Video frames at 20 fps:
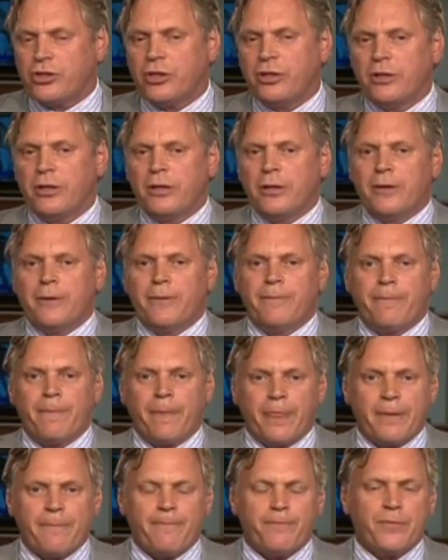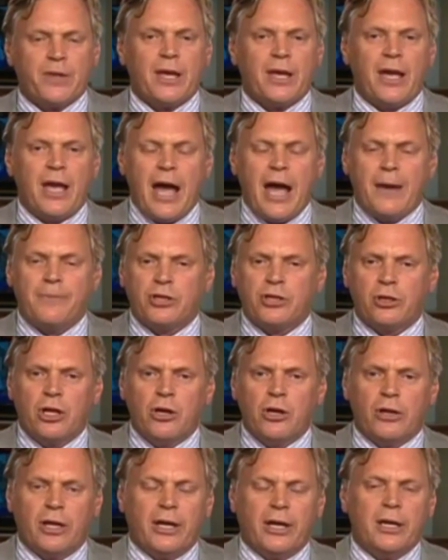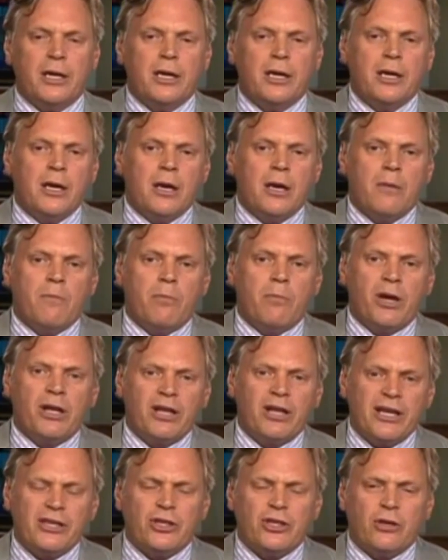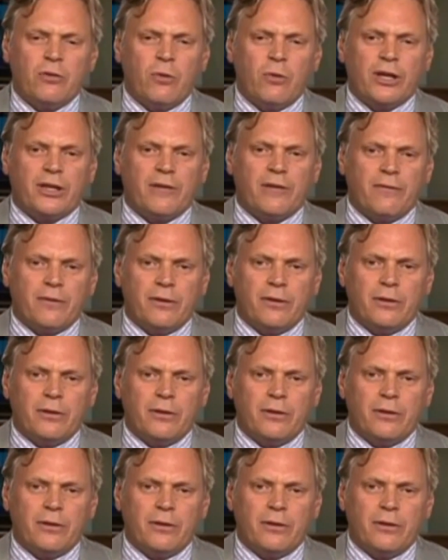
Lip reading: They continue to water our currency down so the markets go up and we feel good